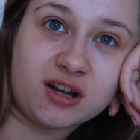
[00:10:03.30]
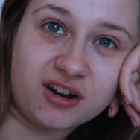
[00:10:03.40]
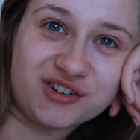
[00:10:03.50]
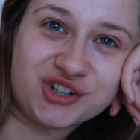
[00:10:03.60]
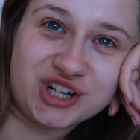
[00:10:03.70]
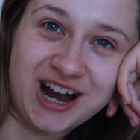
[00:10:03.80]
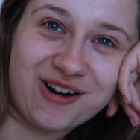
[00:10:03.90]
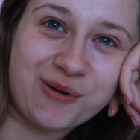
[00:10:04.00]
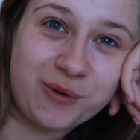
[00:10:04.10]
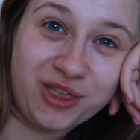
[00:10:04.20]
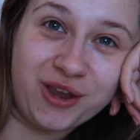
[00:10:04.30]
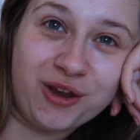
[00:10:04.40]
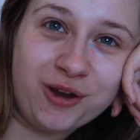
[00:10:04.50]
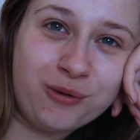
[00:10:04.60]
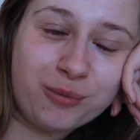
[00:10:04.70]
to kind of share it with
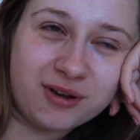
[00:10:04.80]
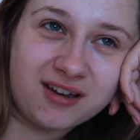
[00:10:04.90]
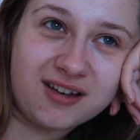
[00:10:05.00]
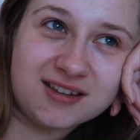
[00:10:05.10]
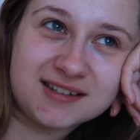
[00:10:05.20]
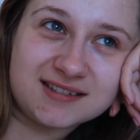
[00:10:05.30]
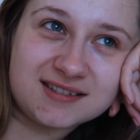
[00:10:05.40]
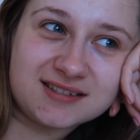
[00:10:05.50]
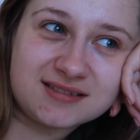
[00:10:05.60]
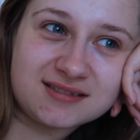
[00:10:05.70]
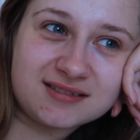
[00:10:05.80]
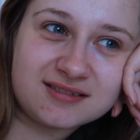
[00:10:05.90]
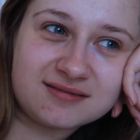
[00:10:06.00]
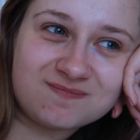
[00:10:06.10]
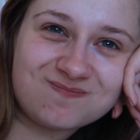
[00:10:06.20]
you because
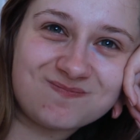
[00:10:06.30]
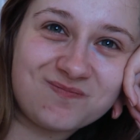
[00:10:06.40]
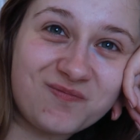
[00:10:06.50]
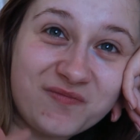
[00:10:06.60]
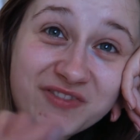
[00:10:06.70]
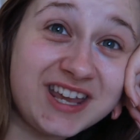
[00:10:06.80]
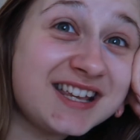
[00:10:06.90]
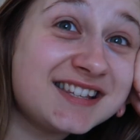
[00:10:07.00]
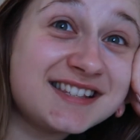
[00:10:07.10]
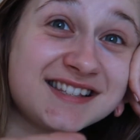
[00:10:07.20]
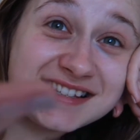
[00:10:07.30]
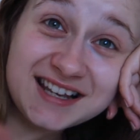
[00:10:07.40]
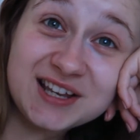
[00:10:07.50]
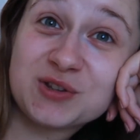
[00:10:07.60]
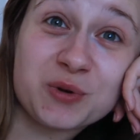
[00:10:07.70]
this
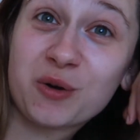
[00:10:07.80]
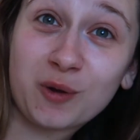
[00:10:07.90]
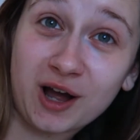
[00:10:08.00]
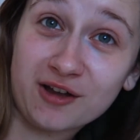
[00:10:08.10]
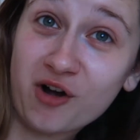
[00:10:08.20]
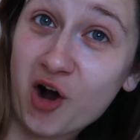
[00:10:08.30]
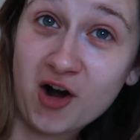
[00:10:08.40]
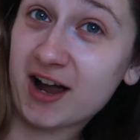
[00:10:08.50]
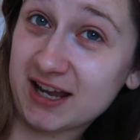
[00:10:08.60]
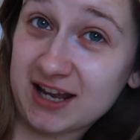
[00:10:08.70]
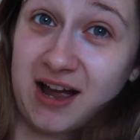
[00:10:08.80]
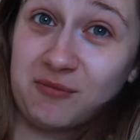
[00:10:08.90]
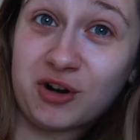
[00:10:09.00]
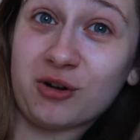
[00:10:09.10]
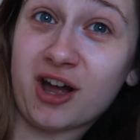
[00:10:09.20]
is real life. I
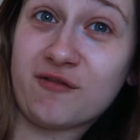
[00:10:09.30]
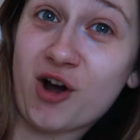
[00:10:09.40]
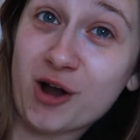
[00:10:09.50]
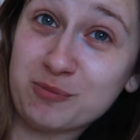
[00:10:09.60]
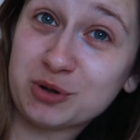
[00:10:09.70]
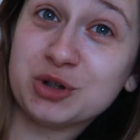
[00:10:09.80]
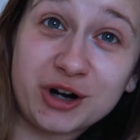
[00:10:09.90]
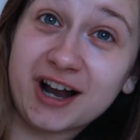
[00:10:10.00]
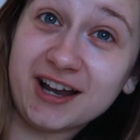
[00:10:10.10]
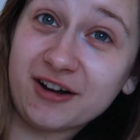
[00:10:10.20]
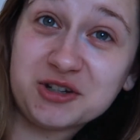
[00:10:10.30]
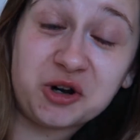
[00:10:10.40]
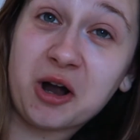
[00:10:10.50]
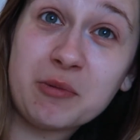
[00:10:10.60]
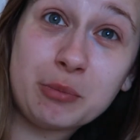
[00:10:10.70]
am real life. I
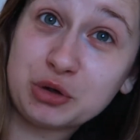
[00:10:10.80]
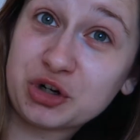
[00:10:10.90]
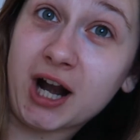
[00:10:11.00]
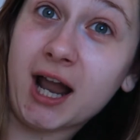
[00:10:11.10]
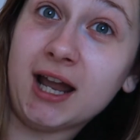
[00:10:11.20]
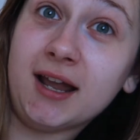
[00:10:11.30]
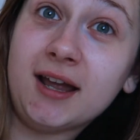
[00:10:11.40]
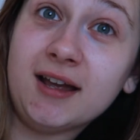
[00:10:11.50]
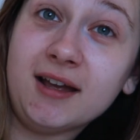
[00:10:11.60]
try and portray